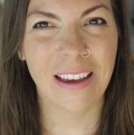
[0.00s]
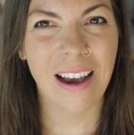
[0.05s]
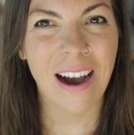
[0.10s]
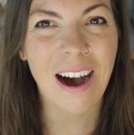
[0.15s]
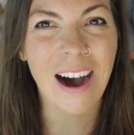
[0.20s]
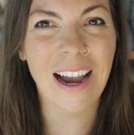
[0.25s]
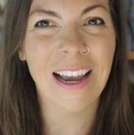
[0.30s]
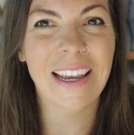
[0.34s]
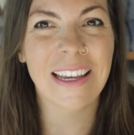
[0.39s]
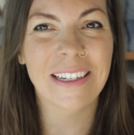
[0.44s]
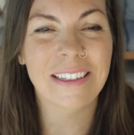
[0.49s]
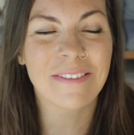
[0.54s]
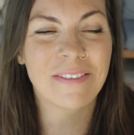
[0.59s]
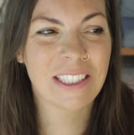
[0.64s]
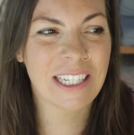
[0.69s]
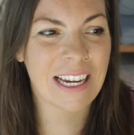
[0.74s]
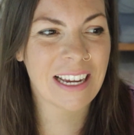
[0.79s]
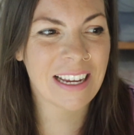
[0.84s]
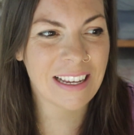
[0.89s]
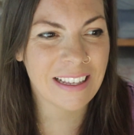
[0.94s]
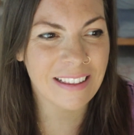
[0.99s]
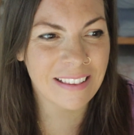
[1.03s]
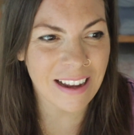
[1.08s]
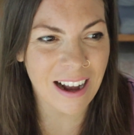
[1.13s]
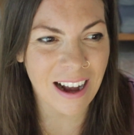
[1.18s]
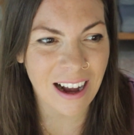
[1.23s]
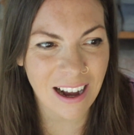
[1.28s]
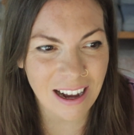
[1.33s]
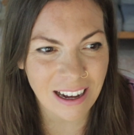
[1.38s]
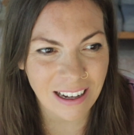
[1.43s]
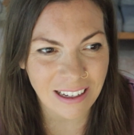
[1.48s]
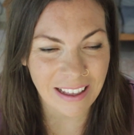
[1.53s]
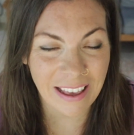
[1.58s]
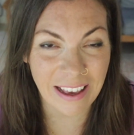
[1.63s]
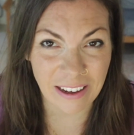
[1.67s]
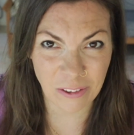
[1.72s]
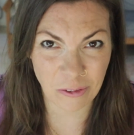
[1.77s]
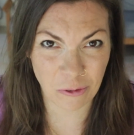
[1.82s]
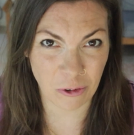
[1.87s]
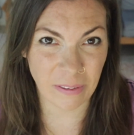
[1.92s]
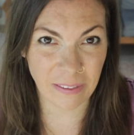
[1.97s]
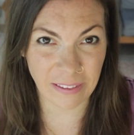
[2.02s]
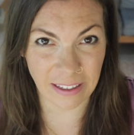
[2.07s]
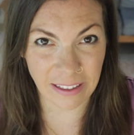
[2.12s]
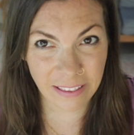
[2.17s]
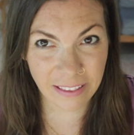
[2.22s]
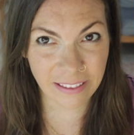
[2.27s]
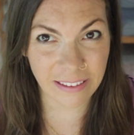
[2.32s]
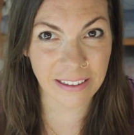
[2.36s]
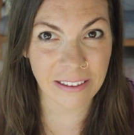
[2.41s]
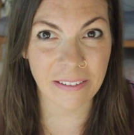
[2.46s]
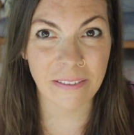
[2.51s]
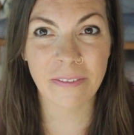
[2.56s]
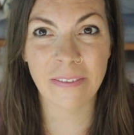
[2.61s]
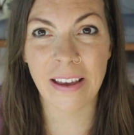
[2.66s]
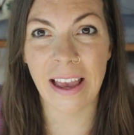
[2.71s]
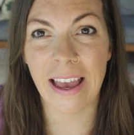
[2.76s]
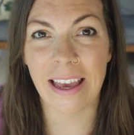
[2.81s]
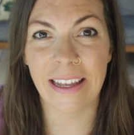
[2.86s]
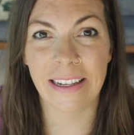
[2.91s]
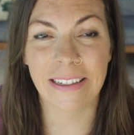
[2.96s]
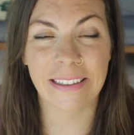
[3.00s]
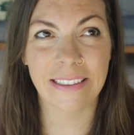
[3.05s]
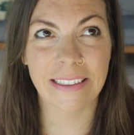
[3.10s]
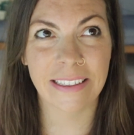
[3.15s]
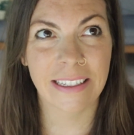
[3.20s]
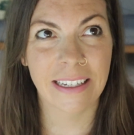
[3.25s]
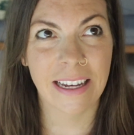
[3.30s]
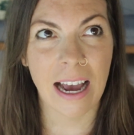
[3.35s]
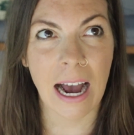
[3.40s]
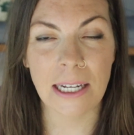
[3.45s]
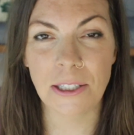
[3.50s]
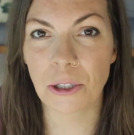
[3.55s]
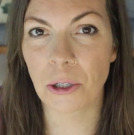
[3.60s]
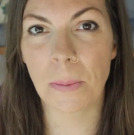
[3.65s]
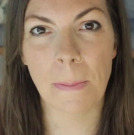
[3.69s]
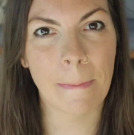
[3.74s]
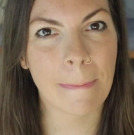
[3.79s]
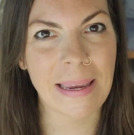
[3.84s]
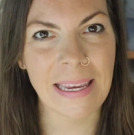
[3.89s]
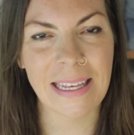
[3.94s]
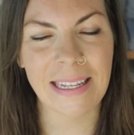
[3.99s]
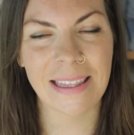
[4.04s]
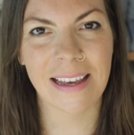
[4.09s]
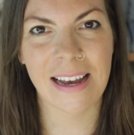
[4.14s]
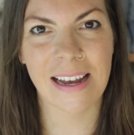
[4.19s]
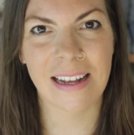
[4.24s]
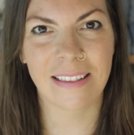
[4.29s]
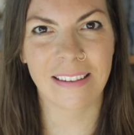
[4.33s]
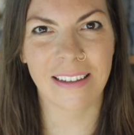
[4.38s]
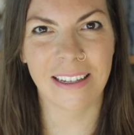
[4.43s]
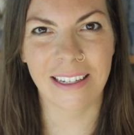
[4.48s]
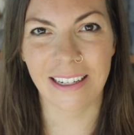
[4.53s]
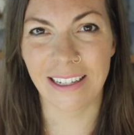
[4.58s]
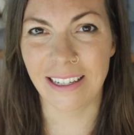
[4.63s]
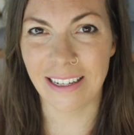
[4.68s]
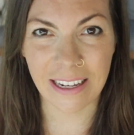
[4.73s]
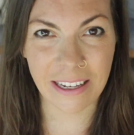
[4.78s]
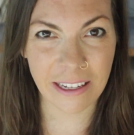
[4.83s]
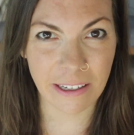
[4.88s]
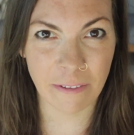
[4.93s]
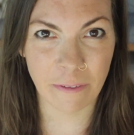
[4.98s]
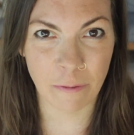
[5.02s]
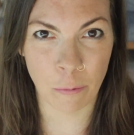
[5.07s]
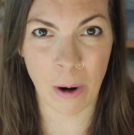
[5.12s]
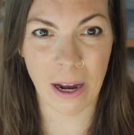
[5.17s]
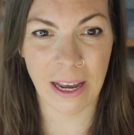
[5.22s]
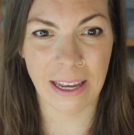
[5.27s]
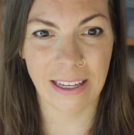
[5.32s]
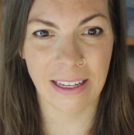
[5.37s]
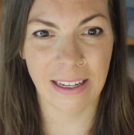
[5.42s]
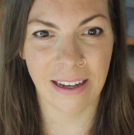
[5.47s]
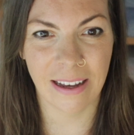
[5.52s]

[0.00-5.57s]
INFJs are extra sensitive, and I don't mean that in a negative way.